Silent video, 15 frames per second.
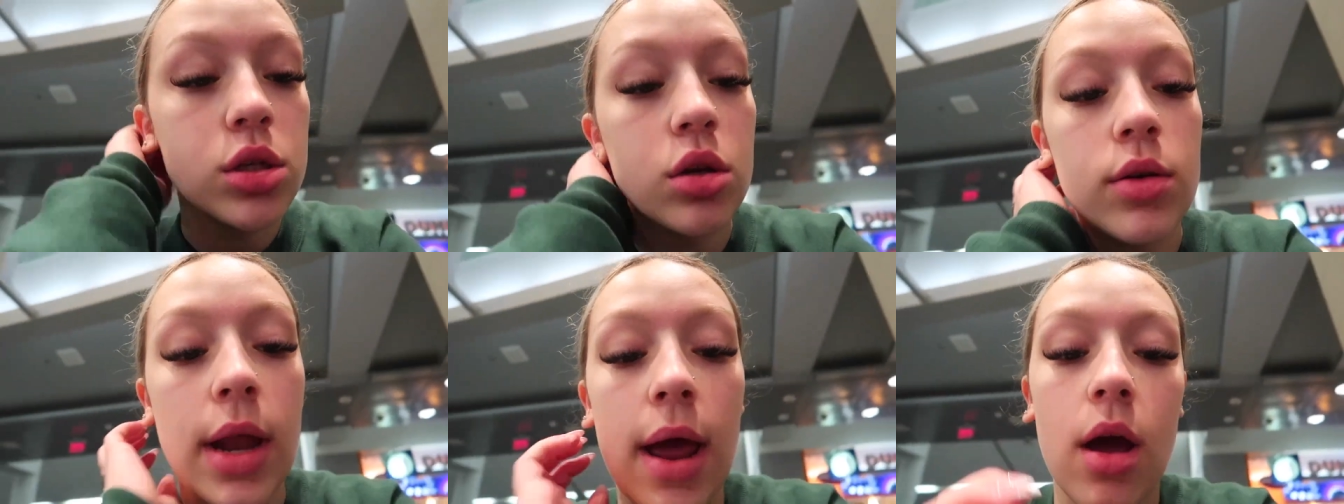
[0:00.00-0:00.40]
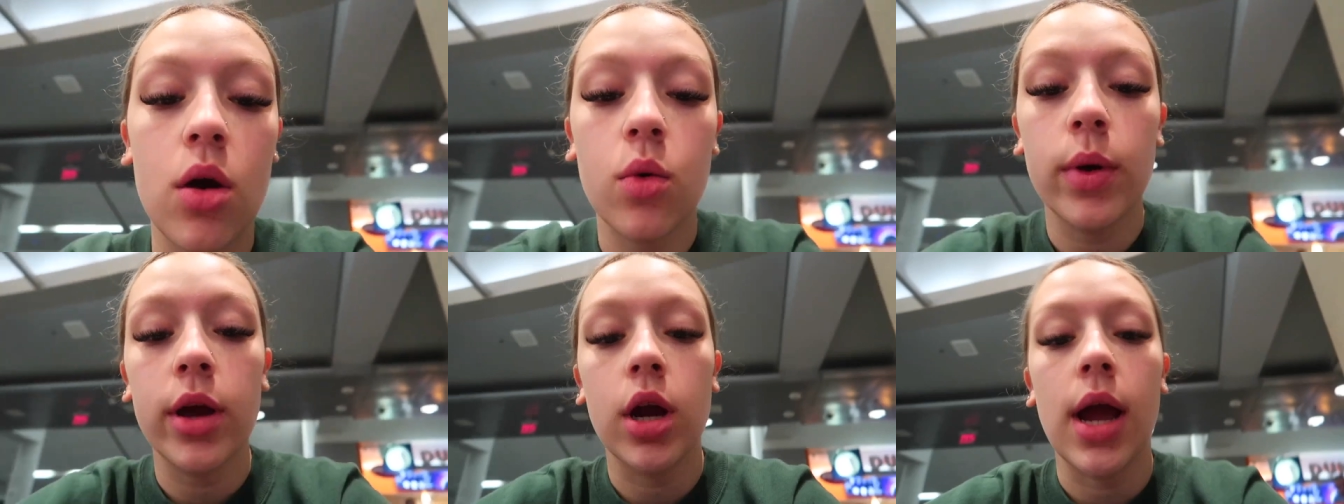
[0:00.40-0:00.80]
So
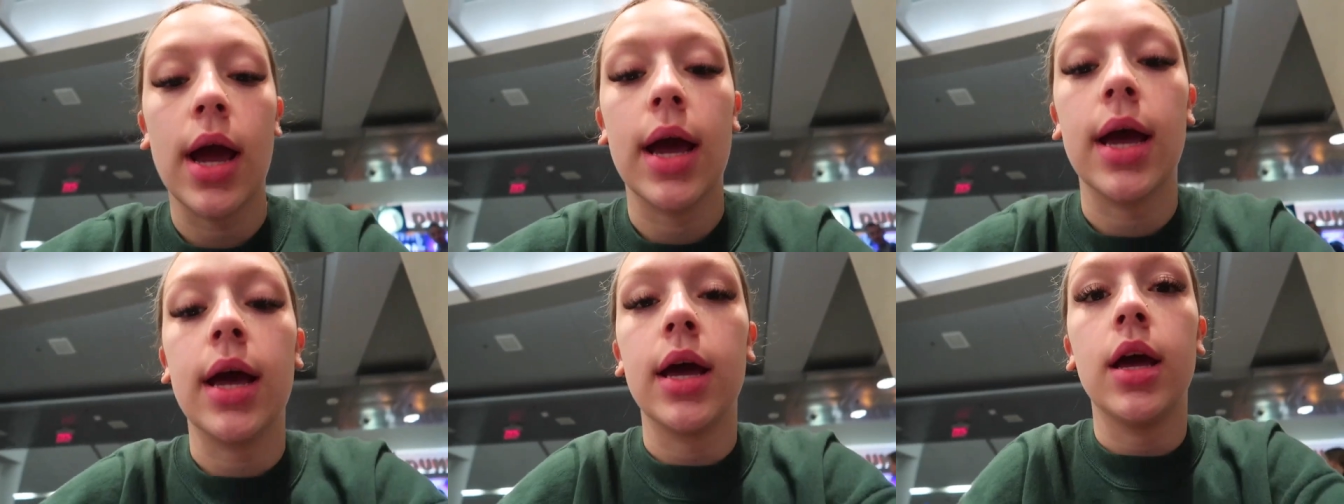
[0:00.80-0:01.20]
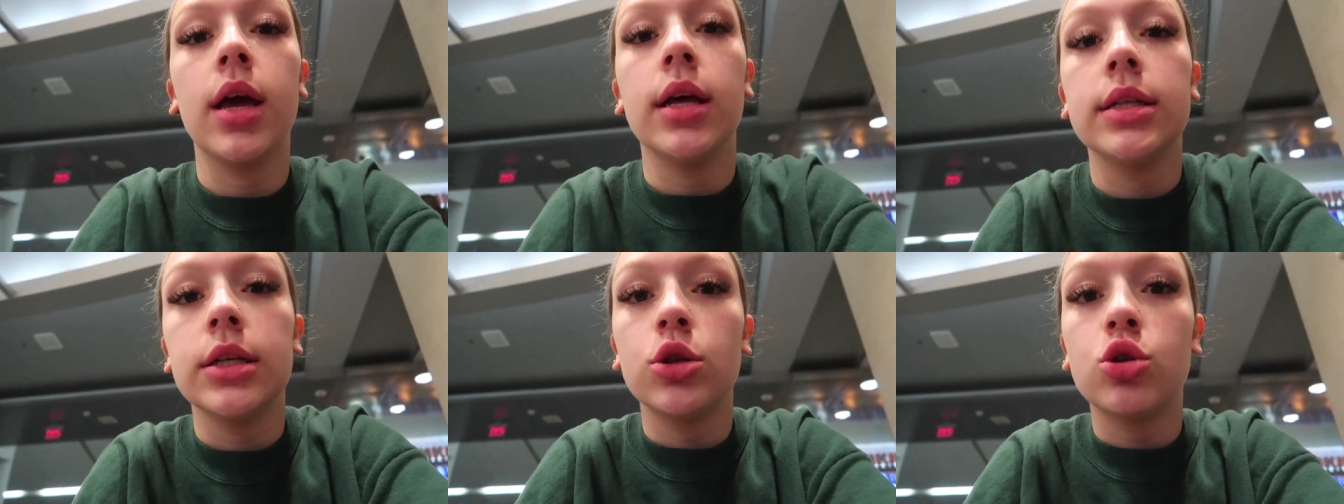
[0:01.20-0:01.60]
now we are at
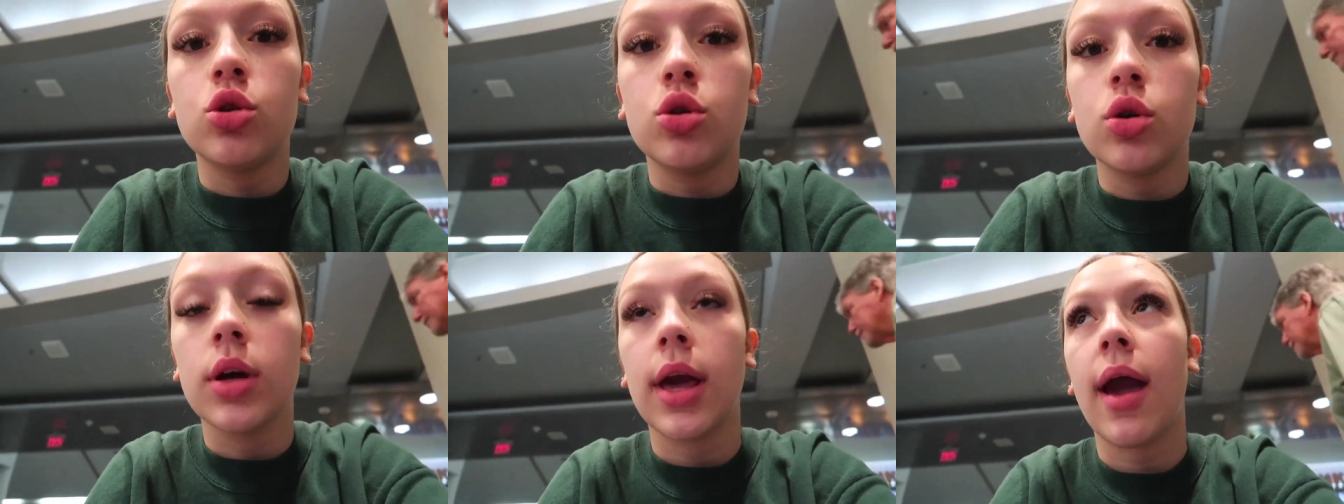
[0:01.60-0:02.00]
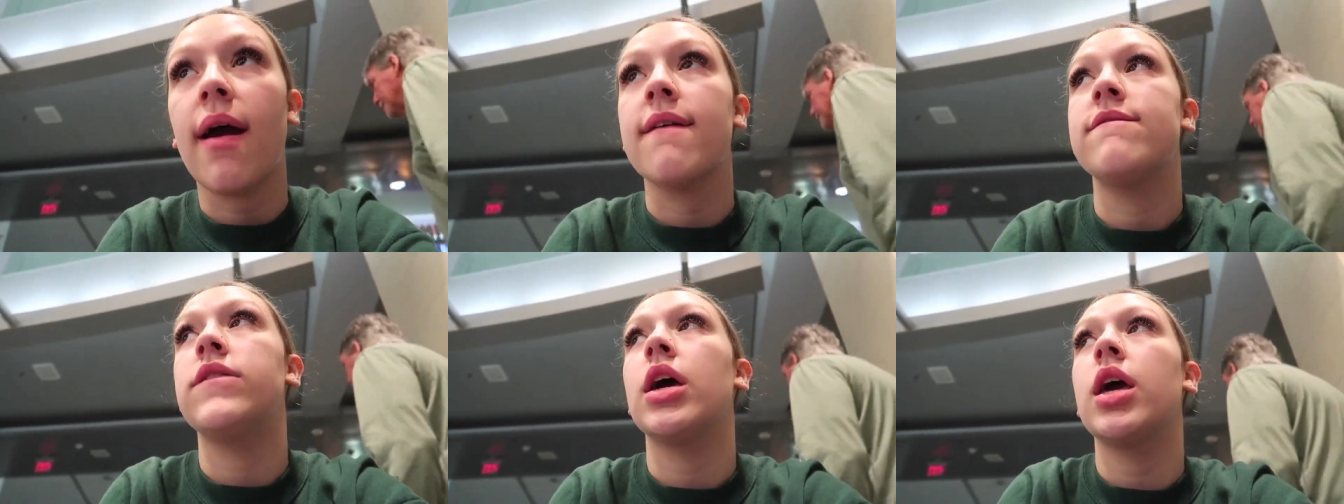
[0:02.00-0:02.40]
a little
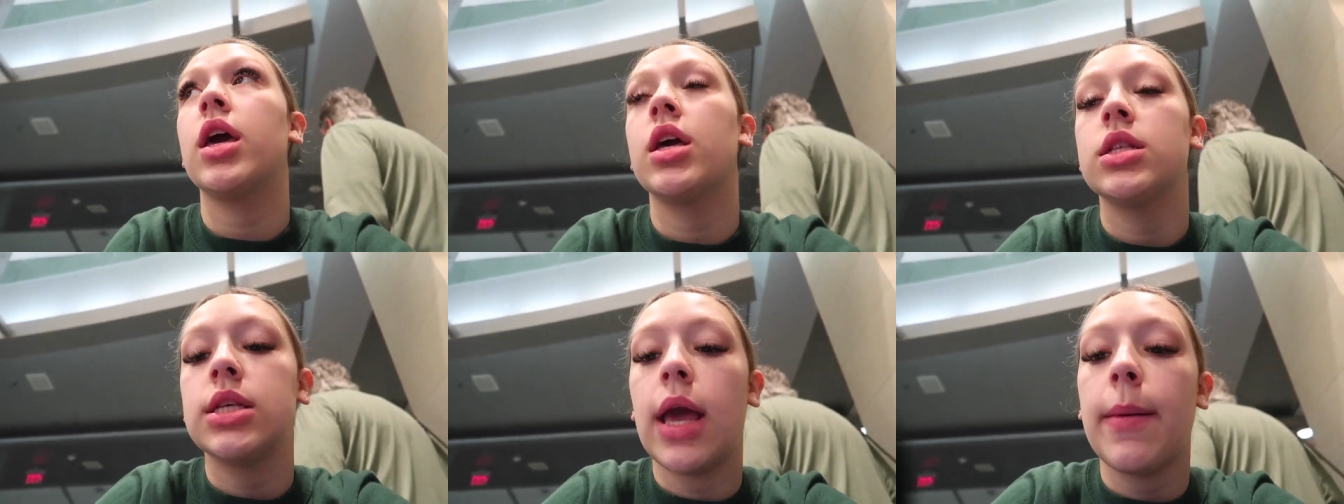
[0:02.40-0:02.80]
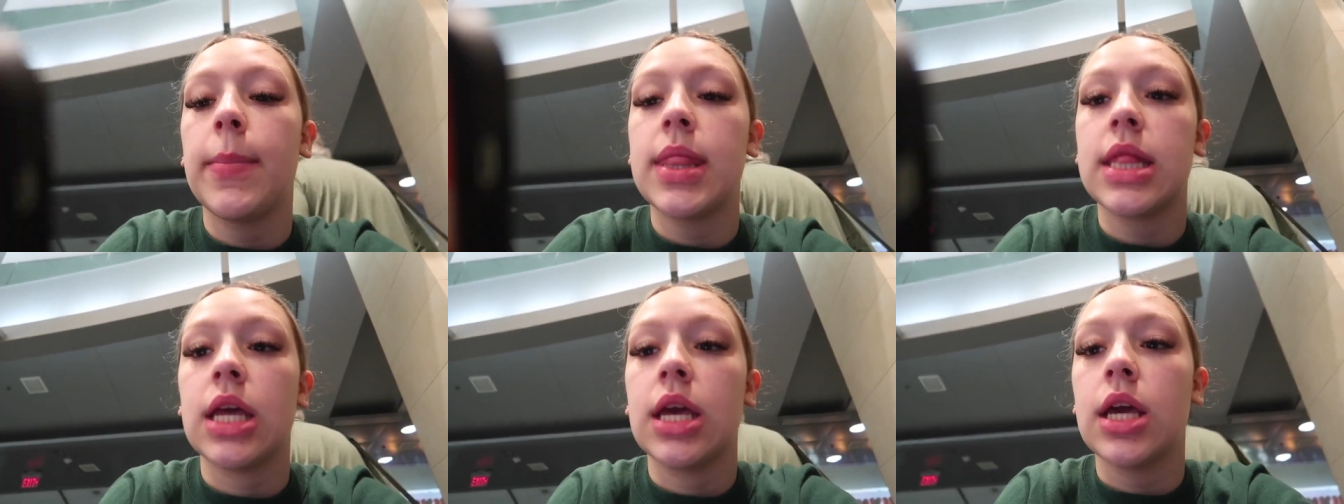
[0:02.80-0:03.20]
cafe type
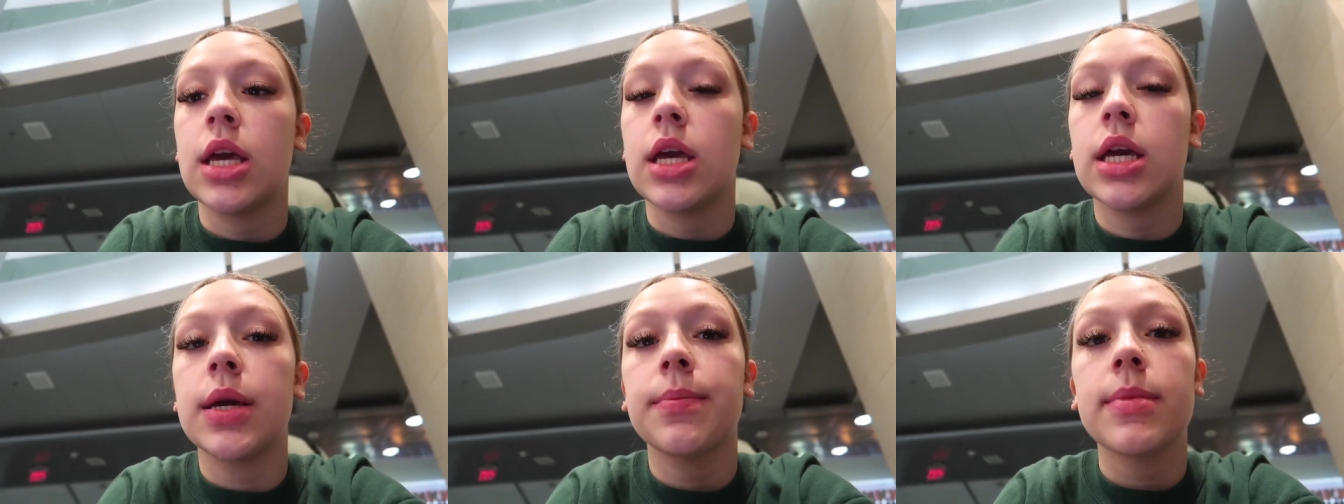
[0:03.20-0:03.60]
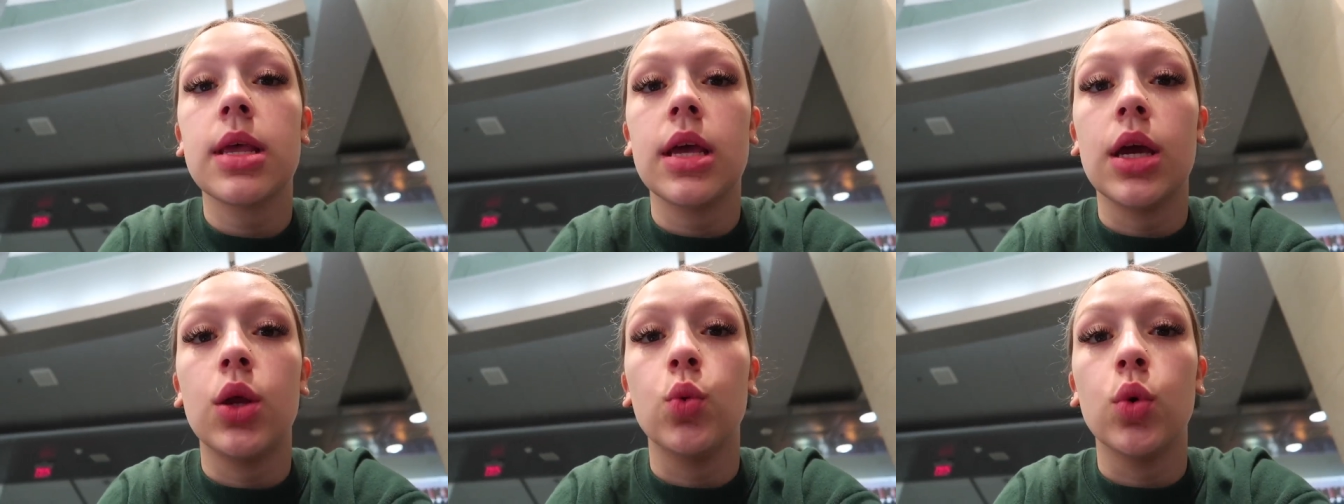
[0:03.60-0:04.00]
thing
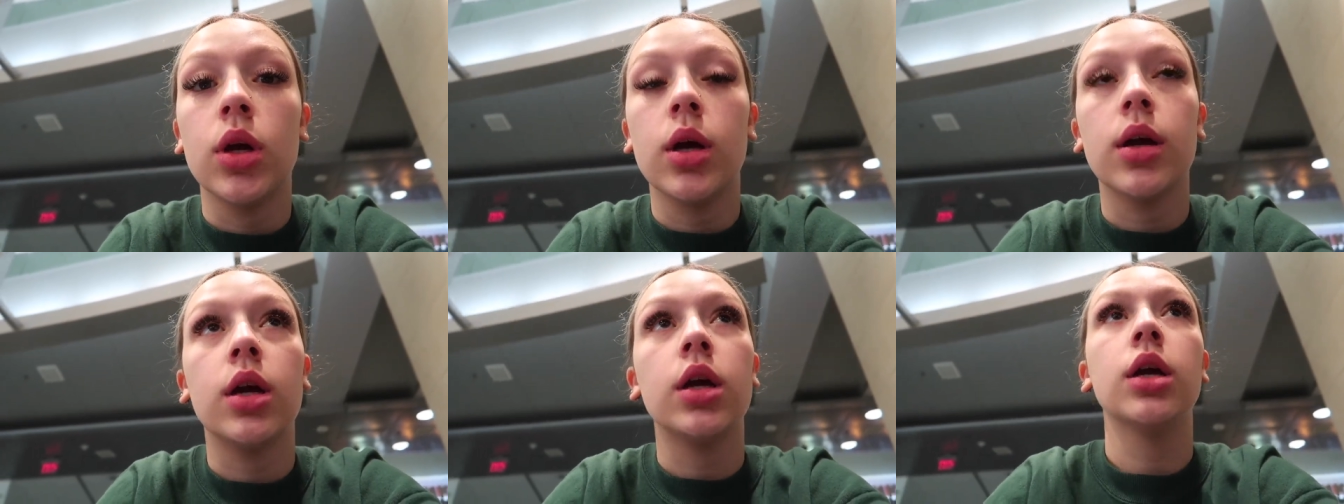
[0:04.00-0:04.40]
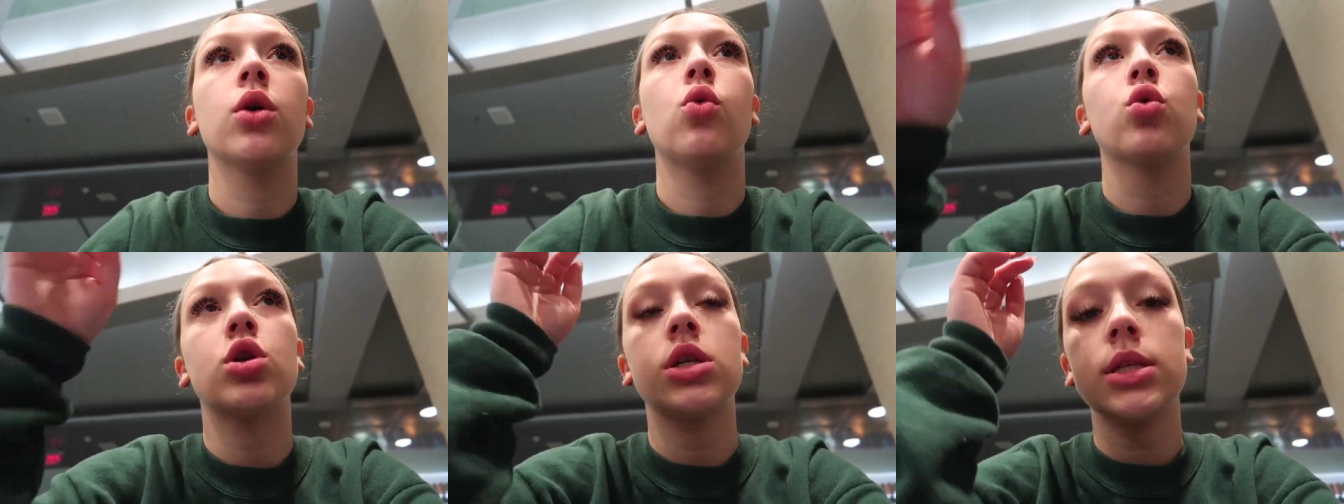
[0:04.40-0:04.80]
and
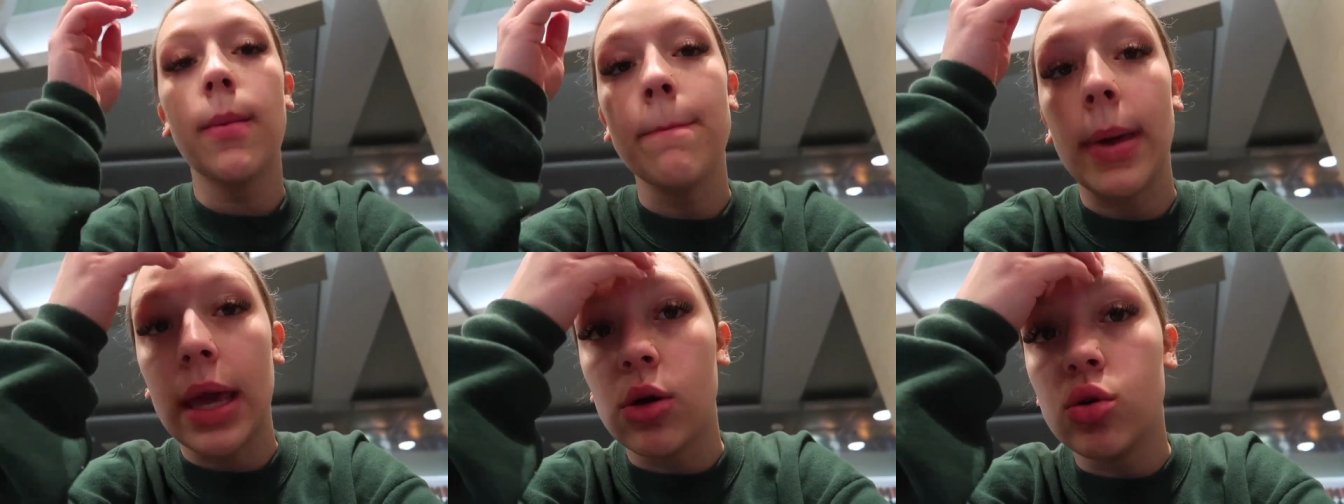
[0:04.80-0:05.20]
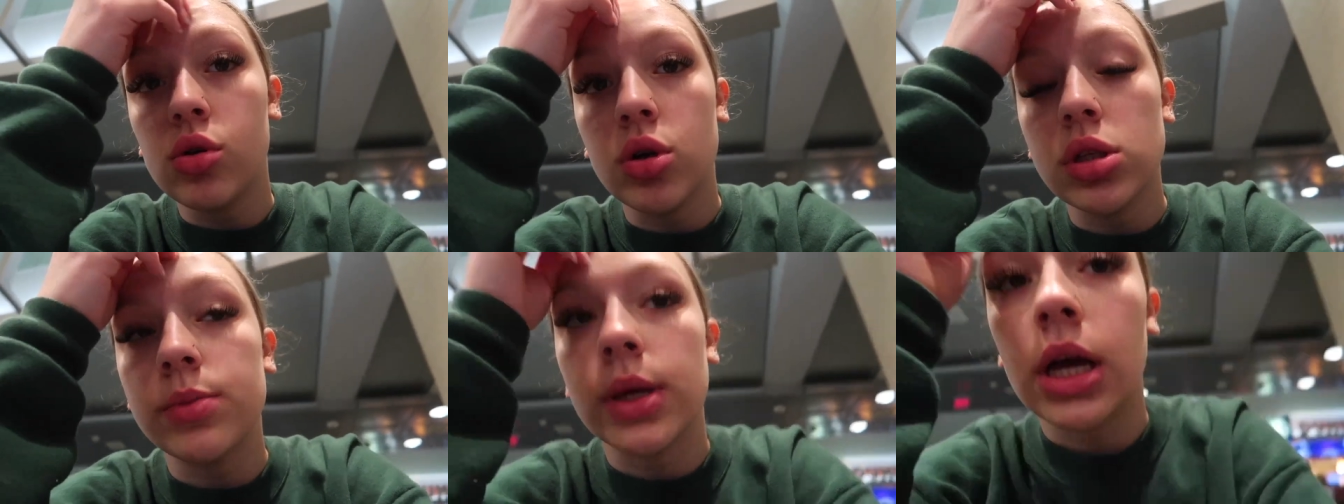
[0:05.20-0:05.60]
we ordered some bagels.